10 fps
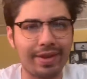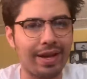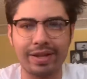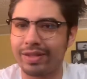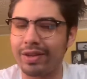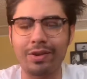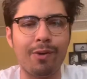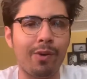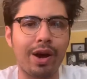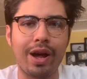I said, you know
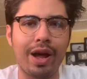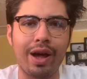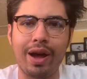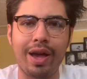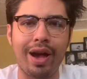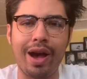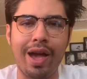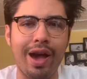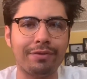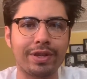what, I
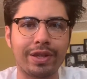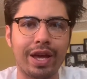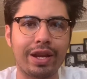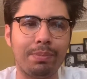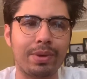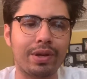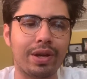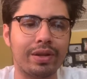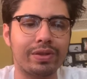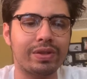have to get it
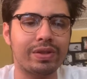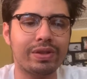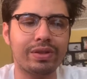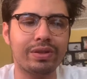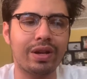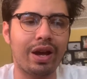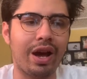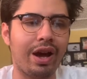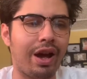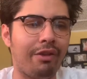because
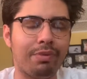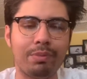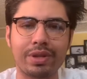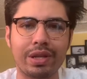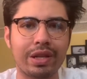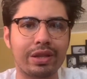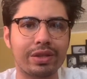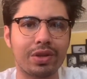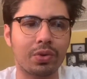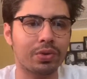I've been missing it this
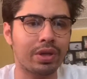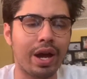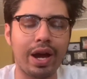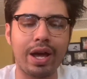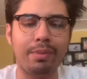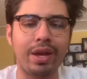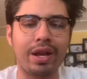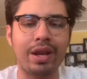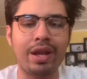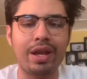whole time,
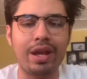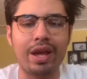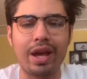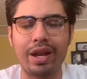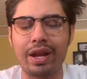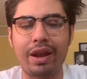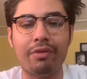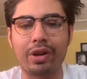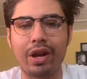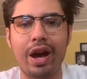and I
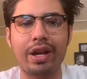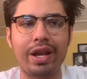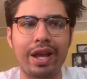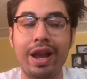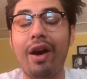never got it, and now